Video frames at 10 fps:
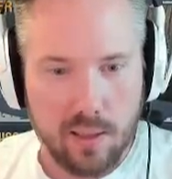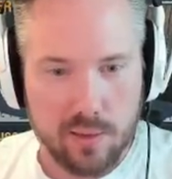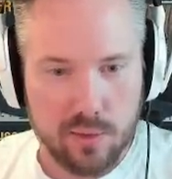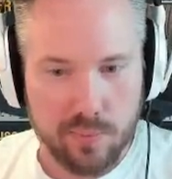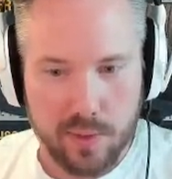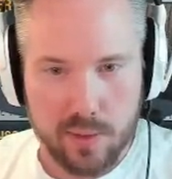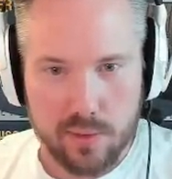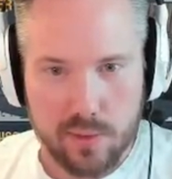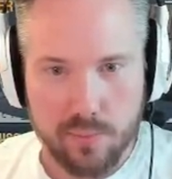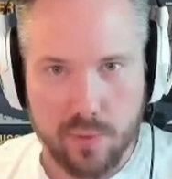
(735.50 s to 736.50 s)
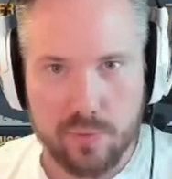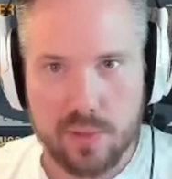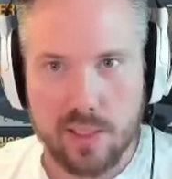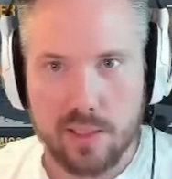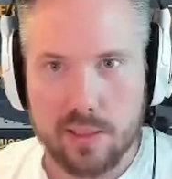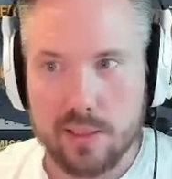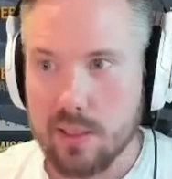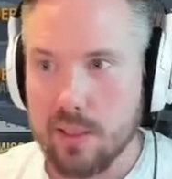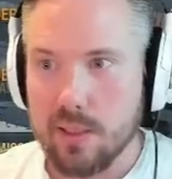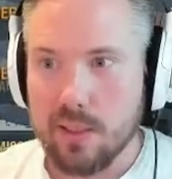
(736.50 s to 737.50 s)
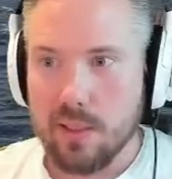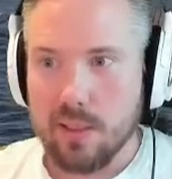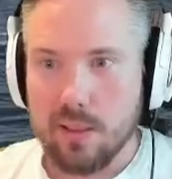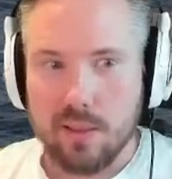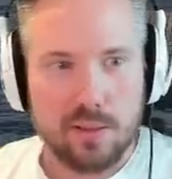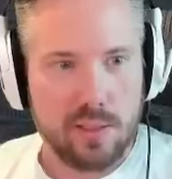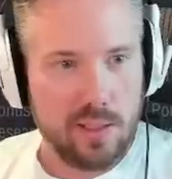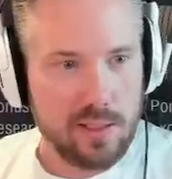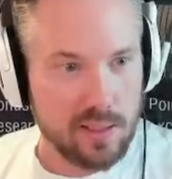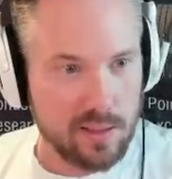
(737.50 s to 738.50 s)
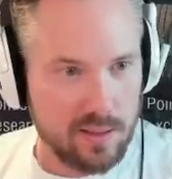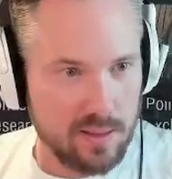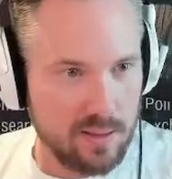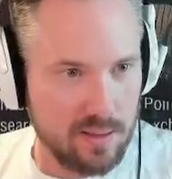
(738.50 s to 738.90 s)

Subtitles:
and torpedoes on both sides. Jesus!